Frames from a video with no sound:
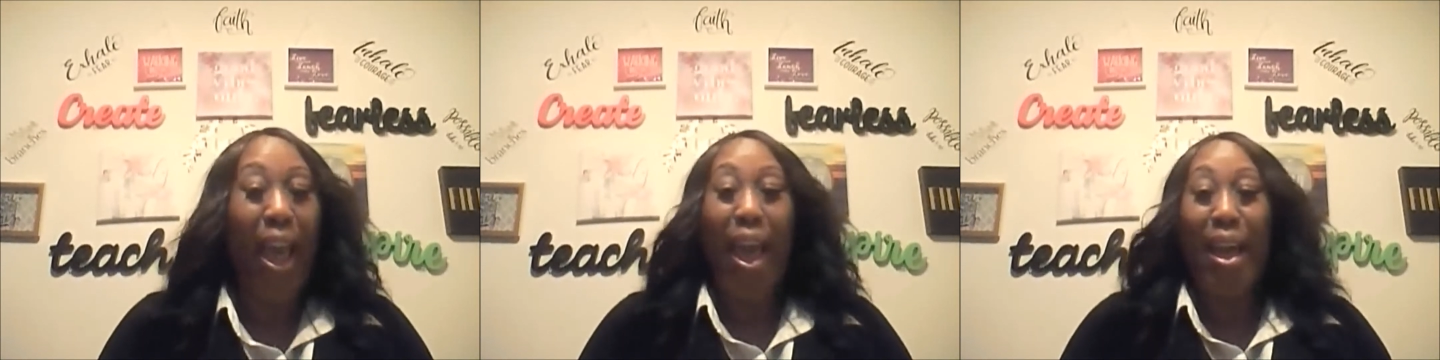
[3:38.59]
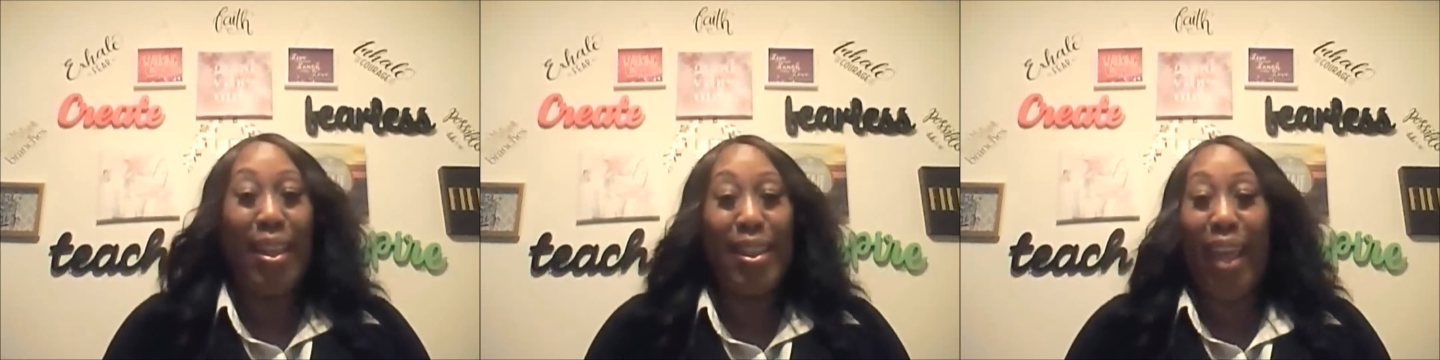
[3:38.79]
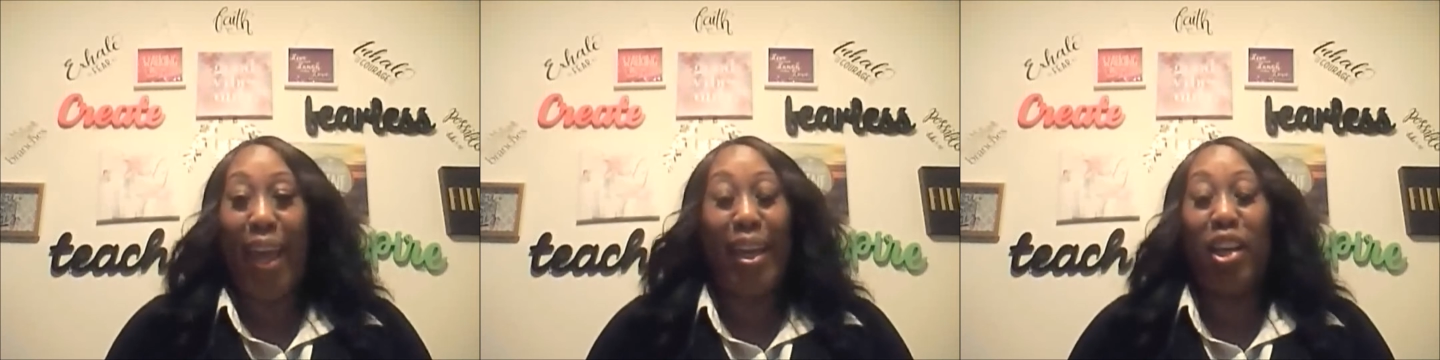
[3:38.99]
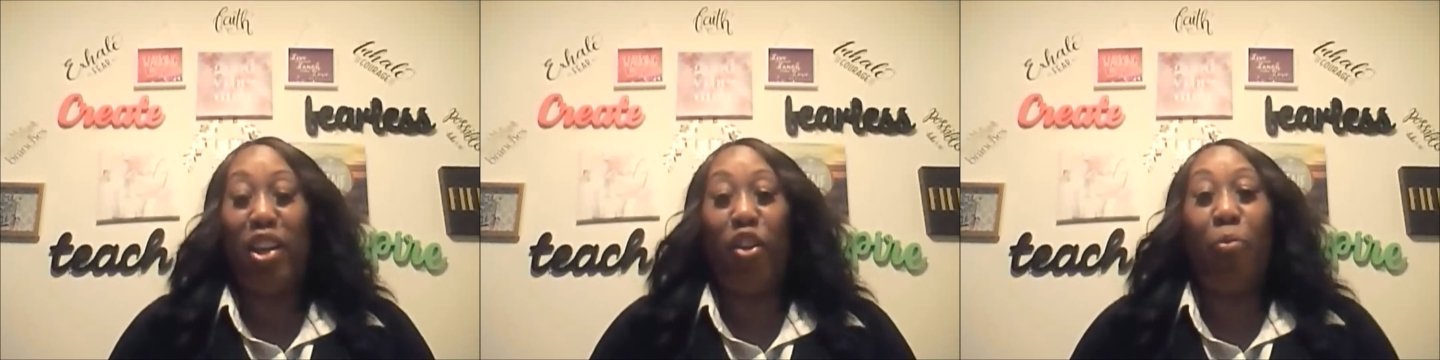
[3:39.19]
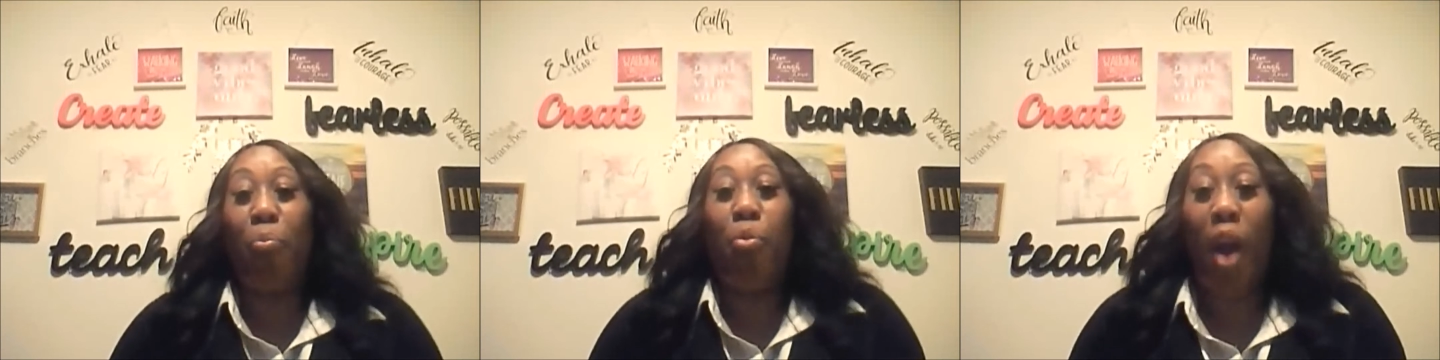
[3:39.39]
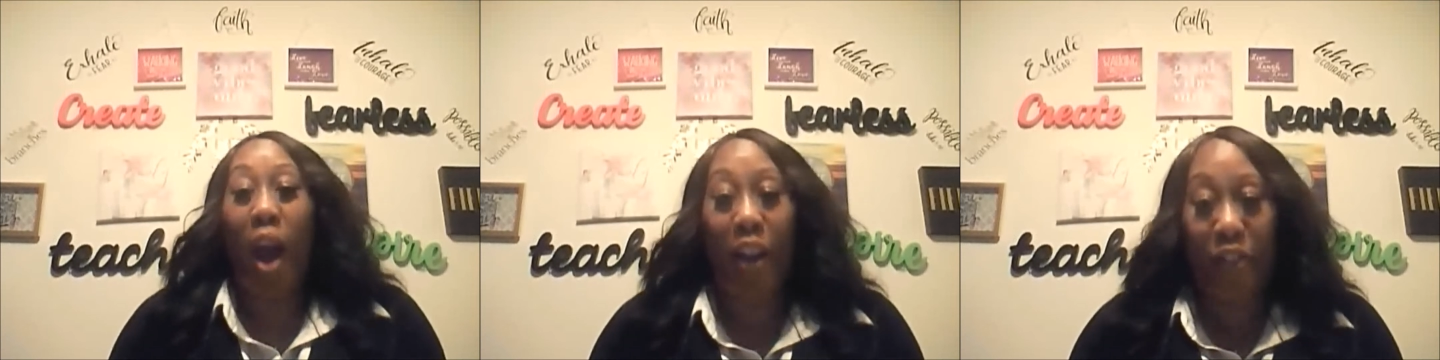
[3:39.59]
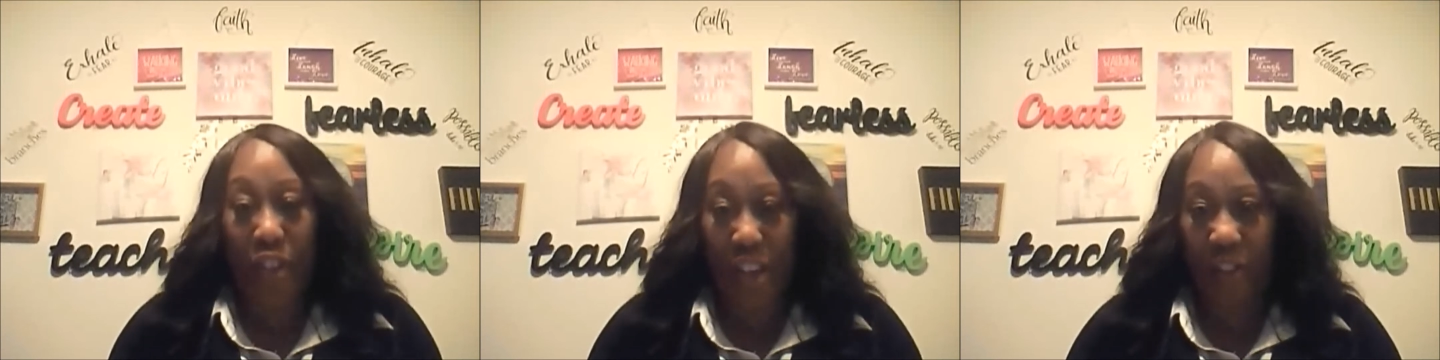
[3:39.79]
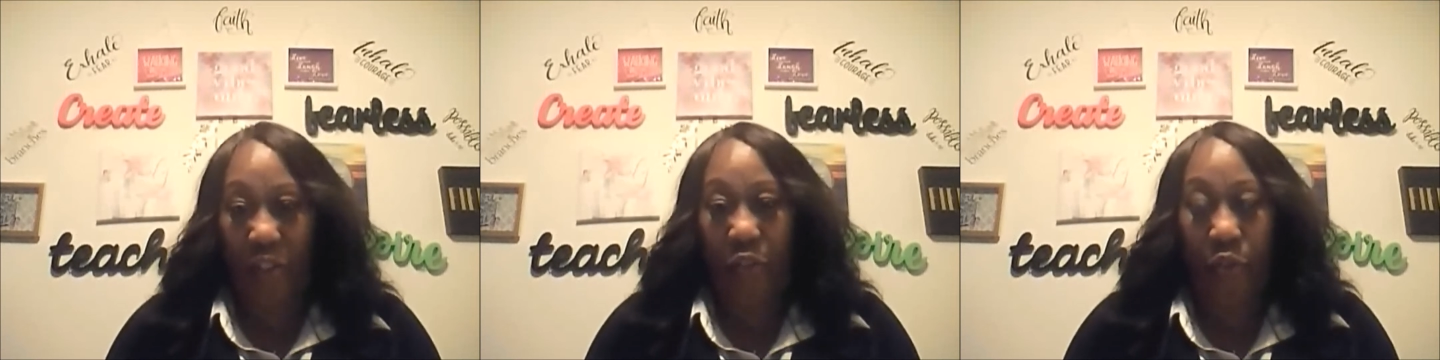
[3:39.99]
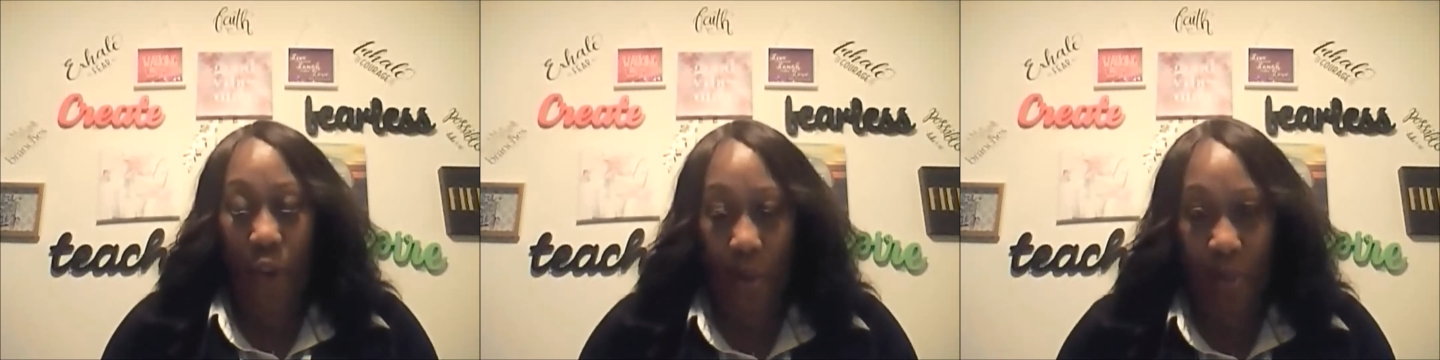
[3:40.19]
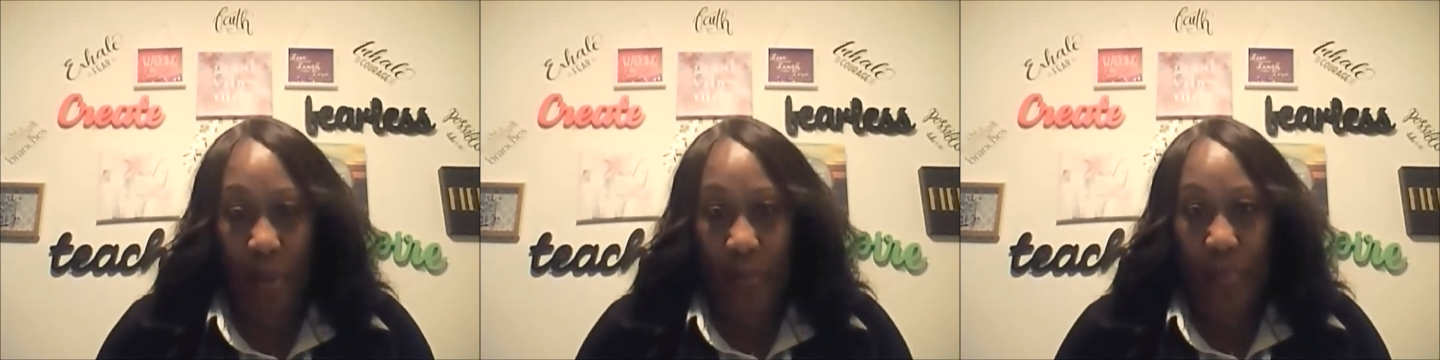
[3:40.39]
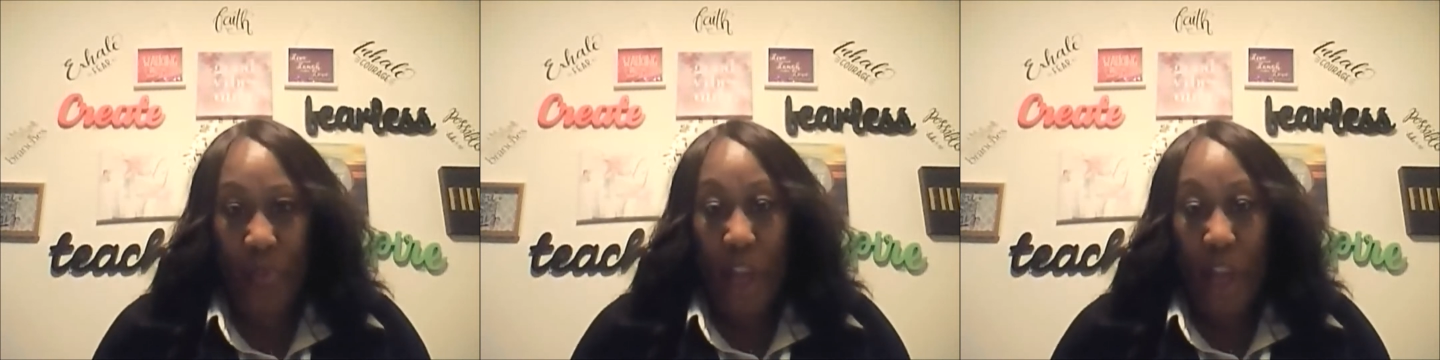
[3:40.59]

and they could have profited from it.